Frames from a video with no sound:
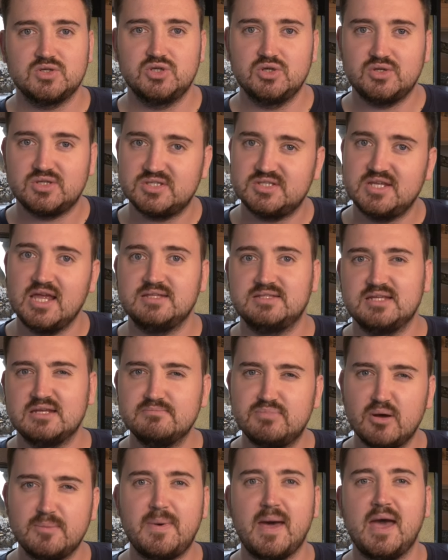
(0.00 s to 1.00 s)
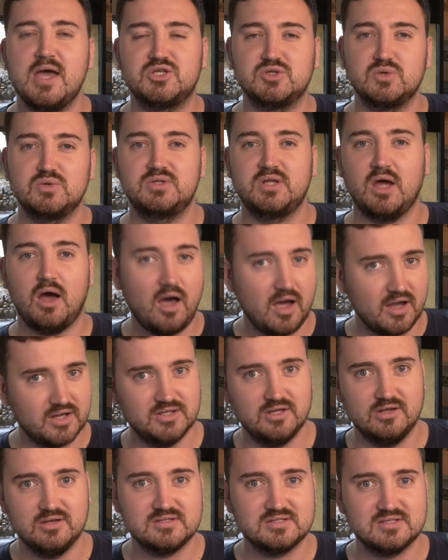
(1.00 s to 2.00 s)
should sit in perpetual
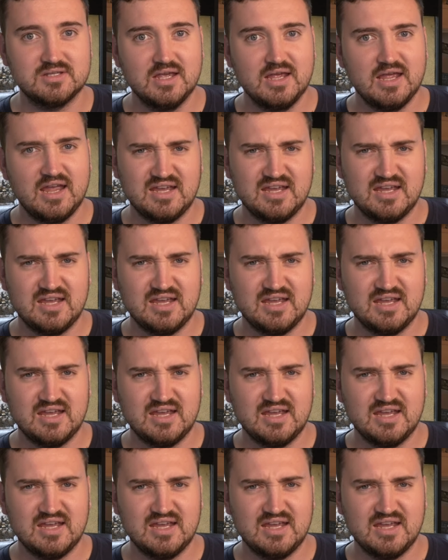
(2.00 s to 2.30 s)
darkness